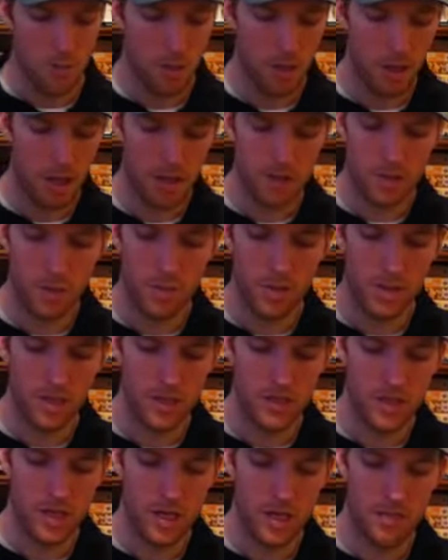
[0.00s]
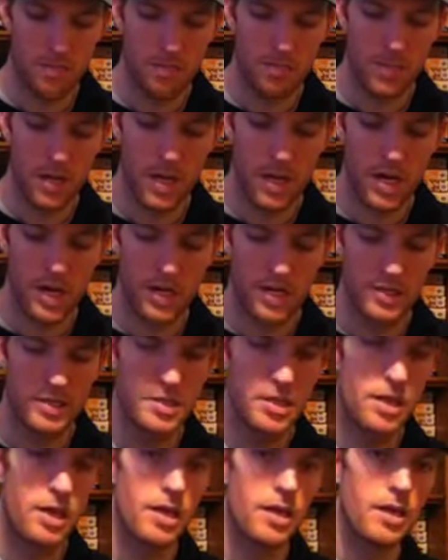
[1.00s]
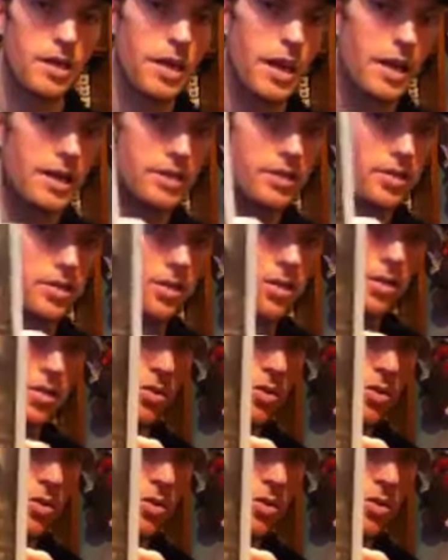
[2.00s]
But I also picked this up. It's Knight's